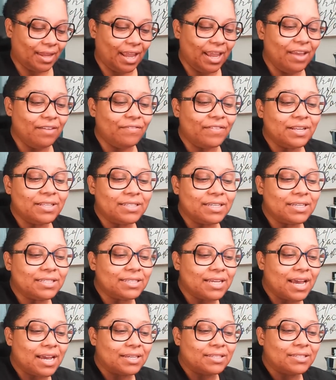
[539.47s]
If it does
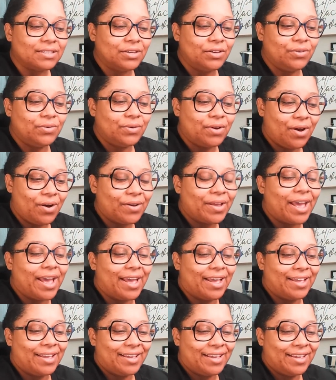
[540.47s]
ask you,
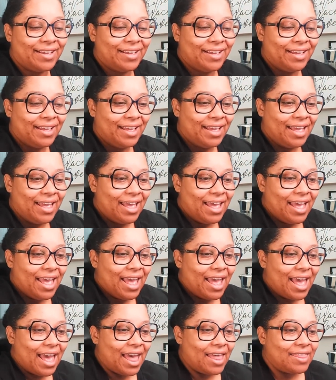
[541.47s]
okay.
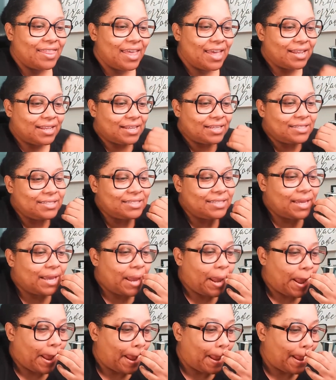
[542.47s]
And then let's see.